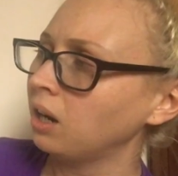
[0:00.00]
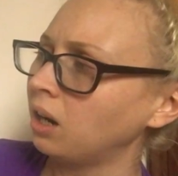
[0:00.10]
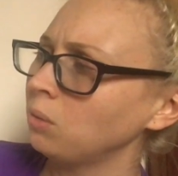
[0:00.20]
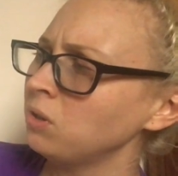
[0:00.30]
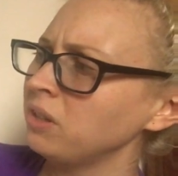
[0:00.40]

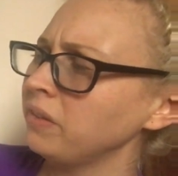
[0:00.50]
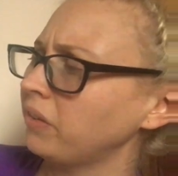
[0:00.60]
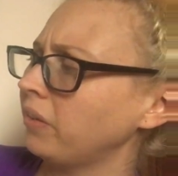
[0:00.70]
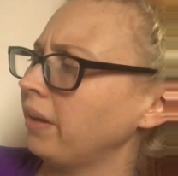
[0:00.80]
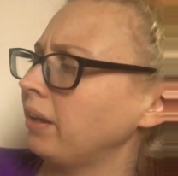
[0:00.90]
I wouldn't
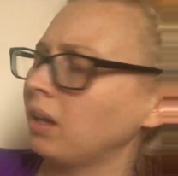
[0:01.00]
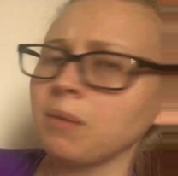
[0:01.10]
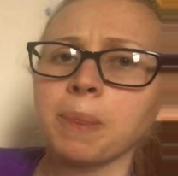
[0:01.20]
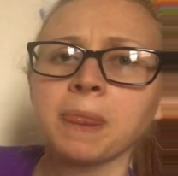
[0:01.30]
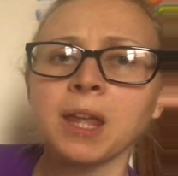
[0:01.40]
say
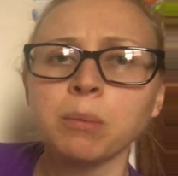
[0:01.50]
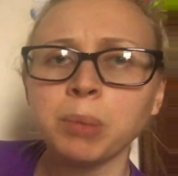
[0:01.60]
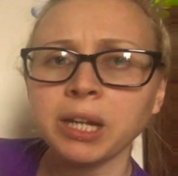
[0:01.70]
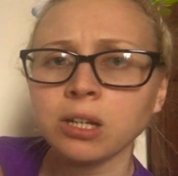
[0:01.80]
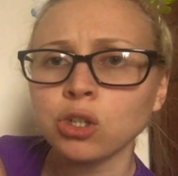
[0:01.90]

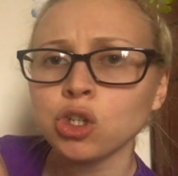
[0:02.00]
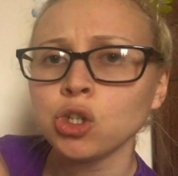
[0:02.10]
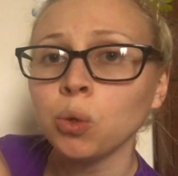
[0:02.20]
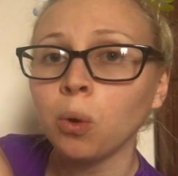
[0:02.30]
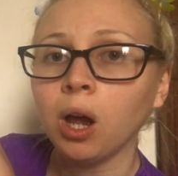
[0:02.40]

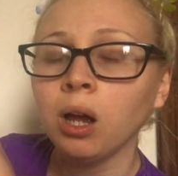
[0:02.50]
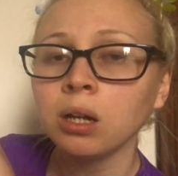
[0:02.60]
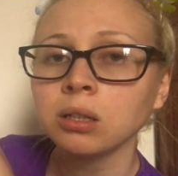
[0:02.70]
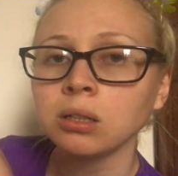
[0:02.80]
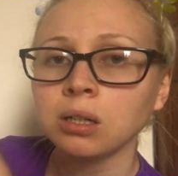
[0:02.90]
picture
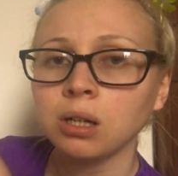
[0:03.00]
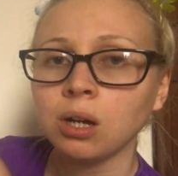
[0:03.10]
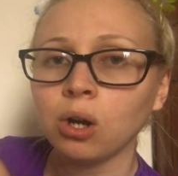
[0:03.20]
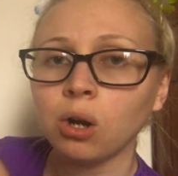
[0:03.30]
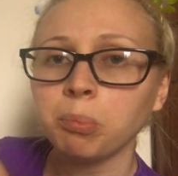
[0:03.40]

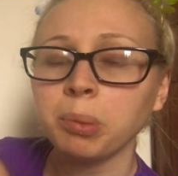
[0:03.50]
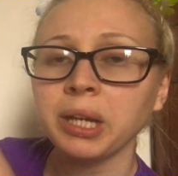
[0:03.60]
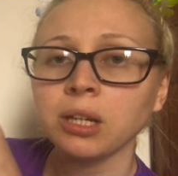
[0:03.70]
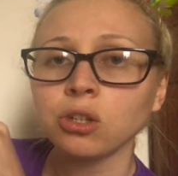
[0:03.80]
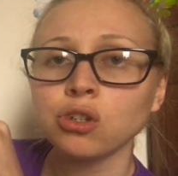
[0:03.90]
or
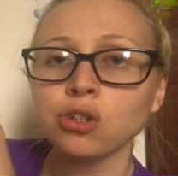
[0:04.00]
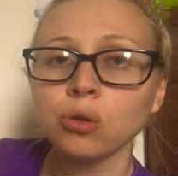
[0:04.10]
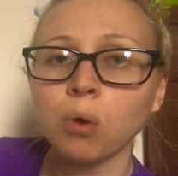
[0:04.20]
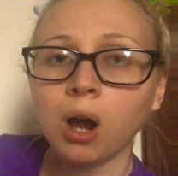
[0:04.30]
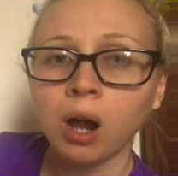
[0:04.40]

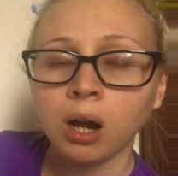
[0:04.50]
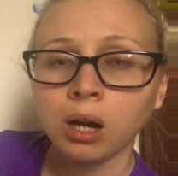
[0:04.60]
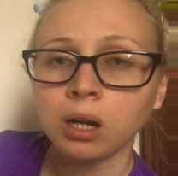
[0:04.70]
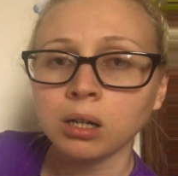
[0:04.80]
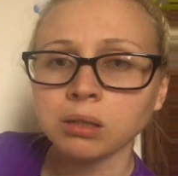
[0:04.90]
picture.
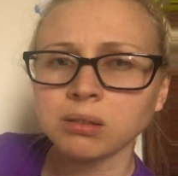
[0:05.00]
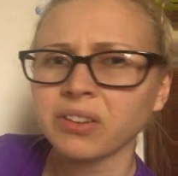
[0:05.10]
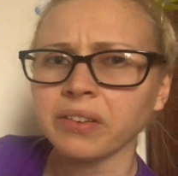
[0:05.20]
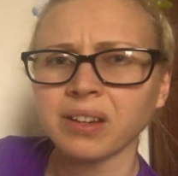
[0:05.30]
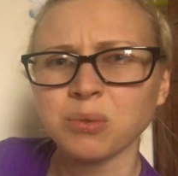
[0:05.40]
I
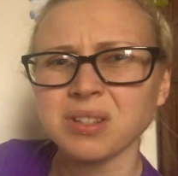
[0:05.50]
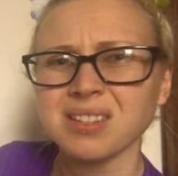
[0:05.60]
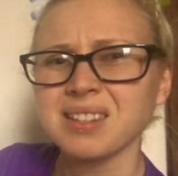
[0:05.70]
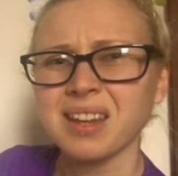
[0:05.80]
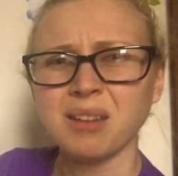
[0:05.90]
think that was the
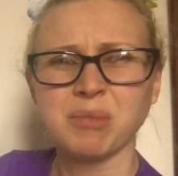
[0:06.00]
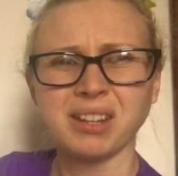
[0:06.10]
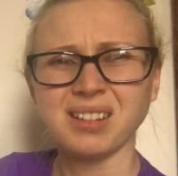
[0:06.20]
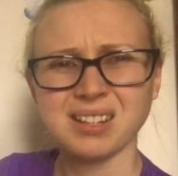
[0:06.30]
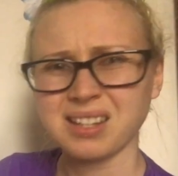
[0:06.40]
same
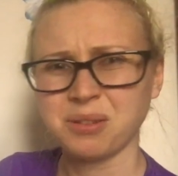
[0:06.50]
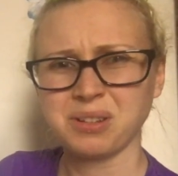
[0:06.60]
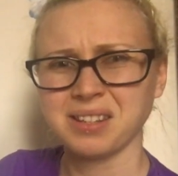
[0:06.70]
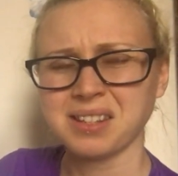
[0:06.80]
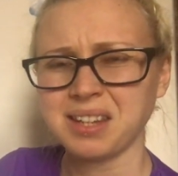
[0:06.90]
then. That
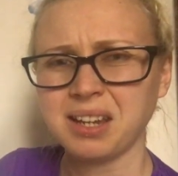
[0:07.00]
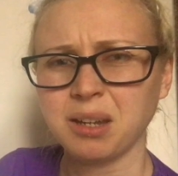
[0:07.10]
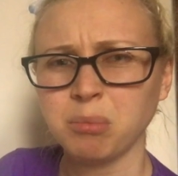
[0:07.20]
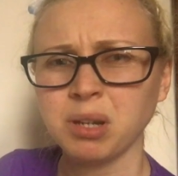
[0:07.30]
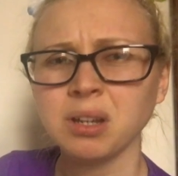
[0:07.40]
sounded the
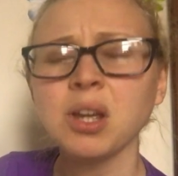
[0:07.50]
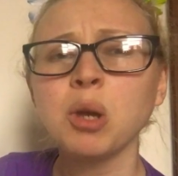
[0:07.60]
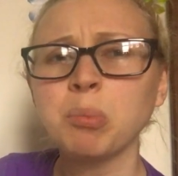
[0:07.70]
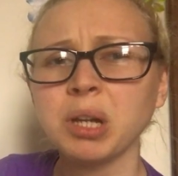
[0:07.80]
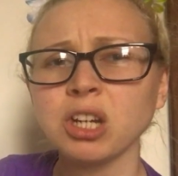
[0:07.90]
same.
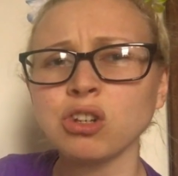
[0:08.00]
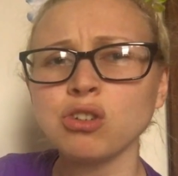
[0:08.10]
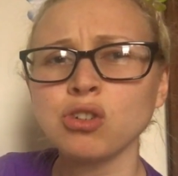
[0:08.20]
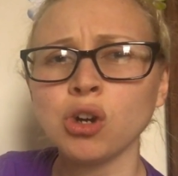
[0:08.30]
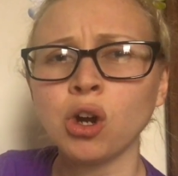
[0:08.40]

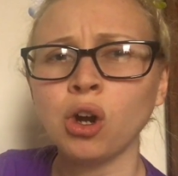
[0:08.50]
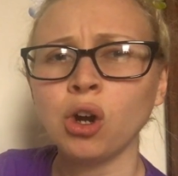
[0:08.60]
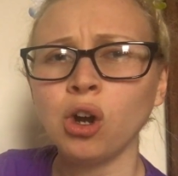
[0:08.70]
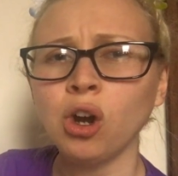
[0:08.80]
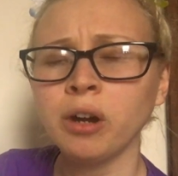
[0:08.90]

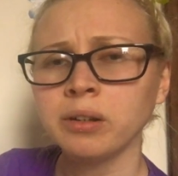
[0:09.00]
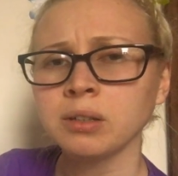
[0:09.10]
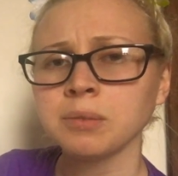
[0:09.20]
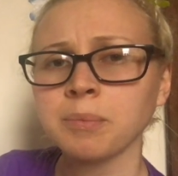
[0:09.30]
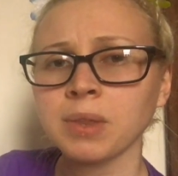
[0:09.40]
Picture.
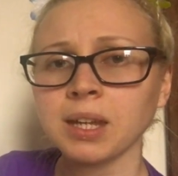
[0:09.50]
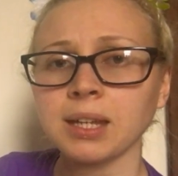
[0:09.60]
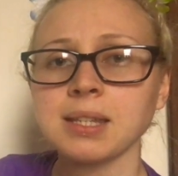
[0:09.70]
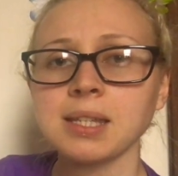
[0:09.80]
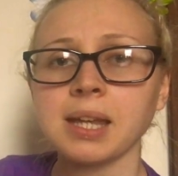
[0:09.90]

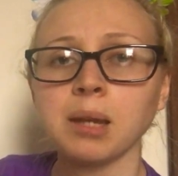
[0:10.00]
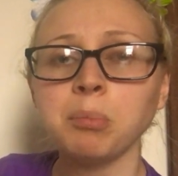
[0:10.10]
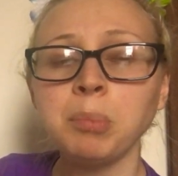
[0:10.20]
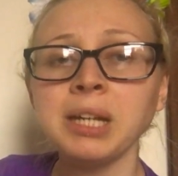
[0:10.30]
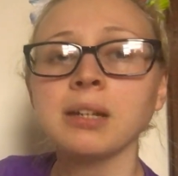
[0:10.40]
I'd say
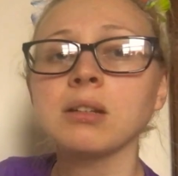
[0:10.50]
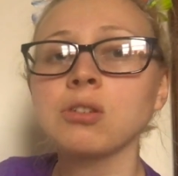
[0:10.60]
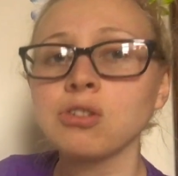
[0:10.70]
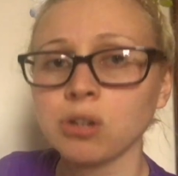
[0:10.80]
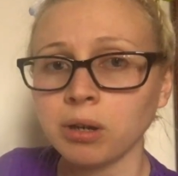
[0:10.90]

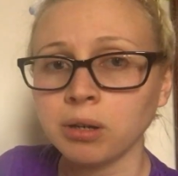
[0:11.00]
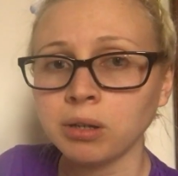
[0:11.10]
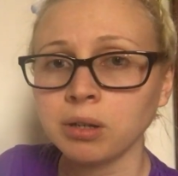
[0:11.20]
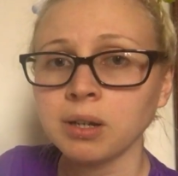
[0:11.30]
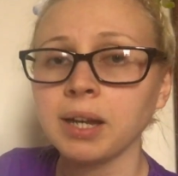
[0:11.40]
picture.
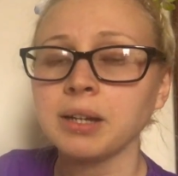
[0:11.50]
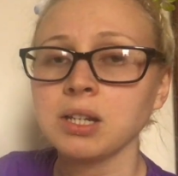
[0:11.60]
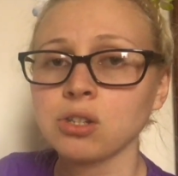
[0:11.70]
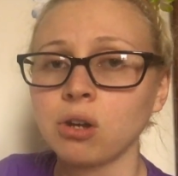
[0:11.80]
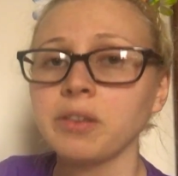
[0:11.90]
And
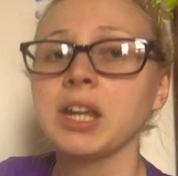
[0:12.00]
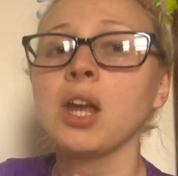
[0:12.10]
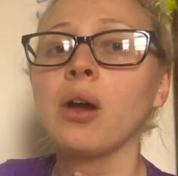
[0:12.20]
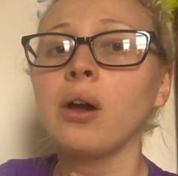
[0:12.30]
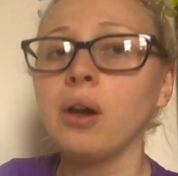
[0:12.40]
it's got the
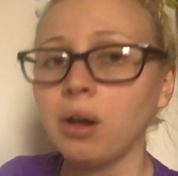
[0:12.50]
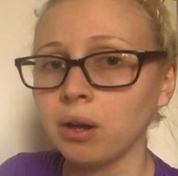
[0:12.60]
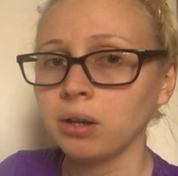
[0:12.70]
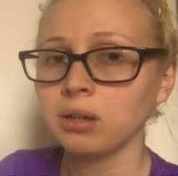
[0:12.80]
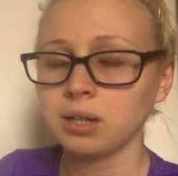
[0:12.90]

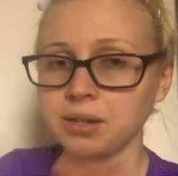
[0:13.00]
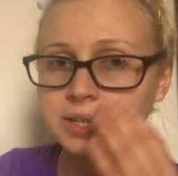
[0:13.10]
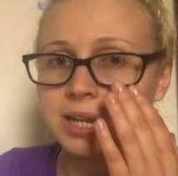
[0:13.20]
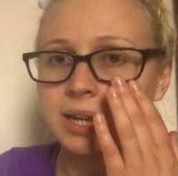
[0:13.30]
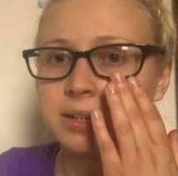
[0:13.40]
at
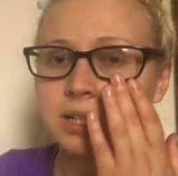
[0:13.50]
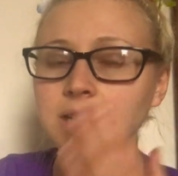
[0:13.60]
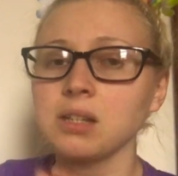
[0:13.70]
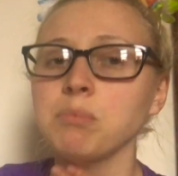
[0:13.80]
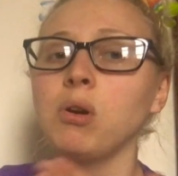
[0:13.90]
the end. And
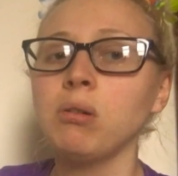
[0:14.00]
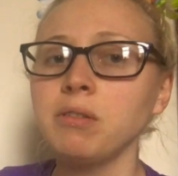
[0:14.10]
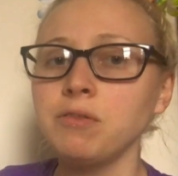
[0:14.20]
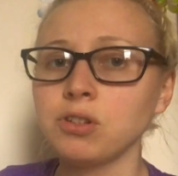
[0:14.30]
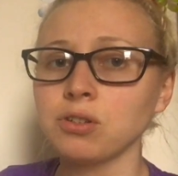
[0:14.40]
it's more
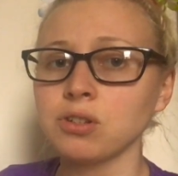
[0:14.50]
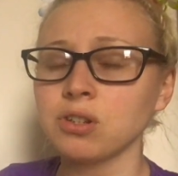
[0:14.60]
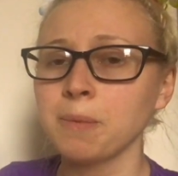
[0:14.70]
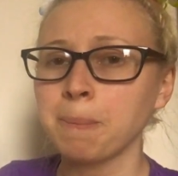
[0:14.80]
of just,